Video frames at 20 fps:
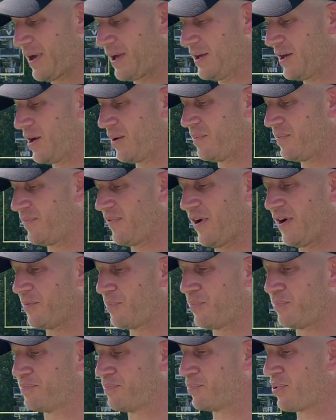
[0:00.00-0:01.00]
Yeah, I'm very
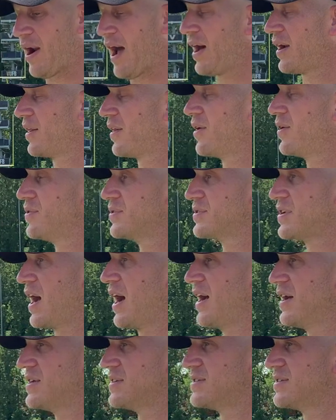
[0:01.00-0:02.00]
proud of those
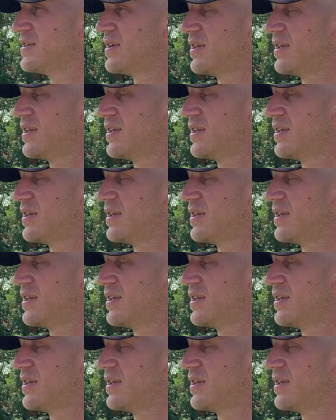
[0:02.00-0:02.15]
guys.